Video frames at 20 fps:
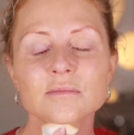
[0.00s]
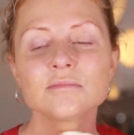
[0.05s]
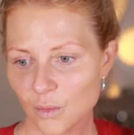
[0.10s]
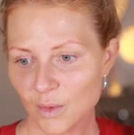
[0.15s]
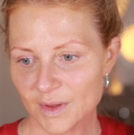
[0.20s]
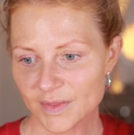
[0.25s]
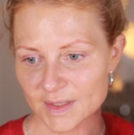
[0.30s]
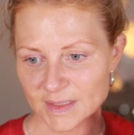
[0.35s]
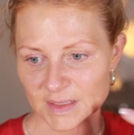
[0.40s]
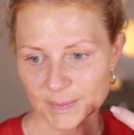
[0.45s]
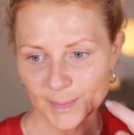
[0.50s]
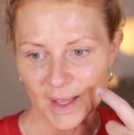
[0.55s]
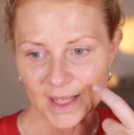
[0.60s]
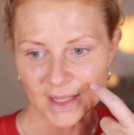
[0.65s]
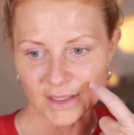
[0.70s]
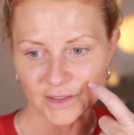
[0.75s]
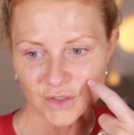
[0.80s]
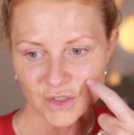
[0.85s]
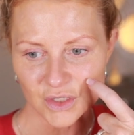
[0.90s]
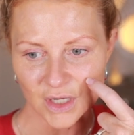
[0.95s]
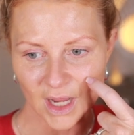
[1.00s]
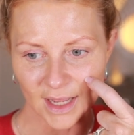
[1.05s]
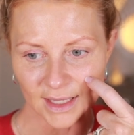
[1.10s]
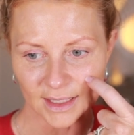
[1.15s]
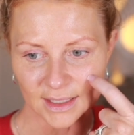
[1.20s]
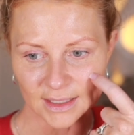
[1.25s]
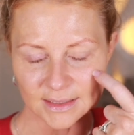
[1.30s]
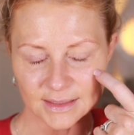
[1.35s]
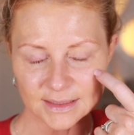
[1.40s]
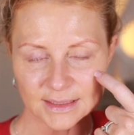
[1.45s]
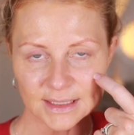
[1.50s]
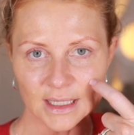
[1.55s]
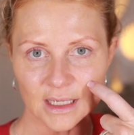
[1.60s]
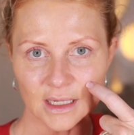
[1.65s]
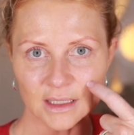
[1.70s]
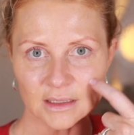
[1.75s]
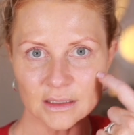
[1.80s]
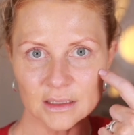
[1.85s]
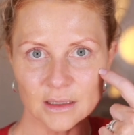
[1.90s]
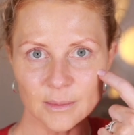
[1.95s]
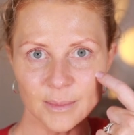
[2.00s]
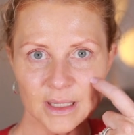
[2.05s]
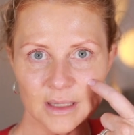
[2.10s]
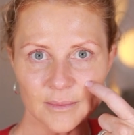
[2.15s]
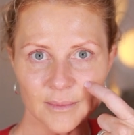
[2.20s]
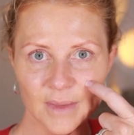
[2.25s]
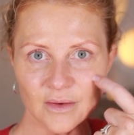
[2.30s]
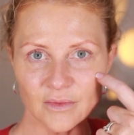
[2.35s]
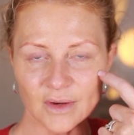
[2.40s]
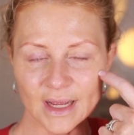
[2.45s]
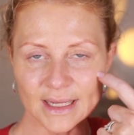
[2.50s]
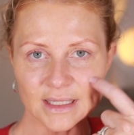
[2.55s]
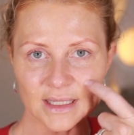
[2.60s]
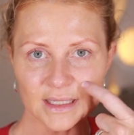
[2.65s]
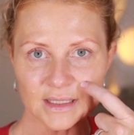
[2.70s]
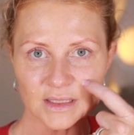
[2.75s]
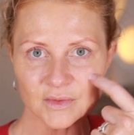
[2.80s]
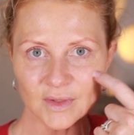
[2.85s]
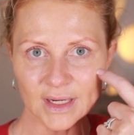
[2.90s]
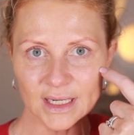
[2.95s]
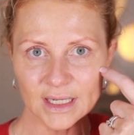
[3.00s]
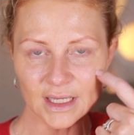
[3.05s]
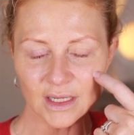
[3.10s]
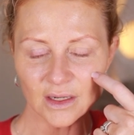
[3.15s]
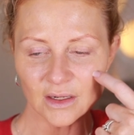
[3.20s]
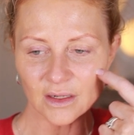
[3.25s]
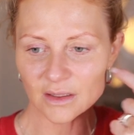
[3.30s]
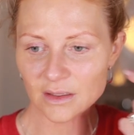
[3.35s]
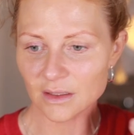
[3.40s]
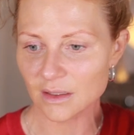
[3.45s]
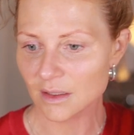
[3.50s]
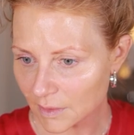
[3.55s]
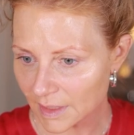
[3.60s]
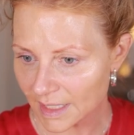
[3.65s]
With the sponge, I can see a little bit of my redness right here.